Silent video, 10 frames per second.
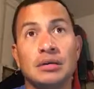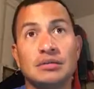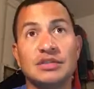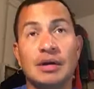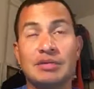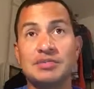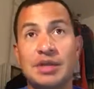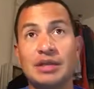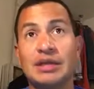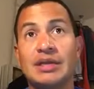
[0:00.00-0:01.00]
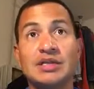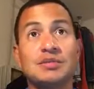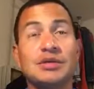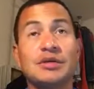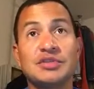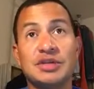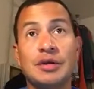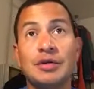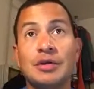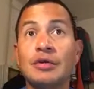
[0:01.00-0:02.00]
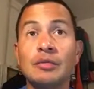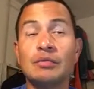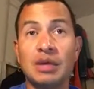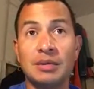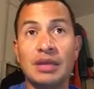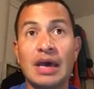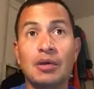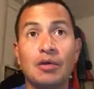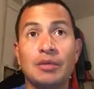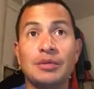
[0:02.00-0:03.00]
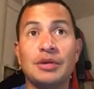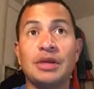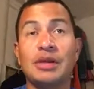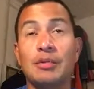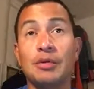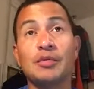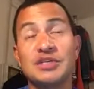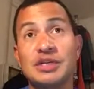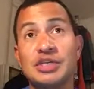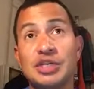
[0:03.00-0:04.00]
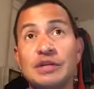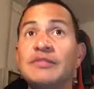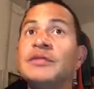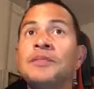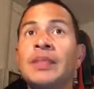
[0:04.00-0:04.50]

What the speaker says: So I would speculate in this particular scenario, maybe that herd immunity number wasn't achieved.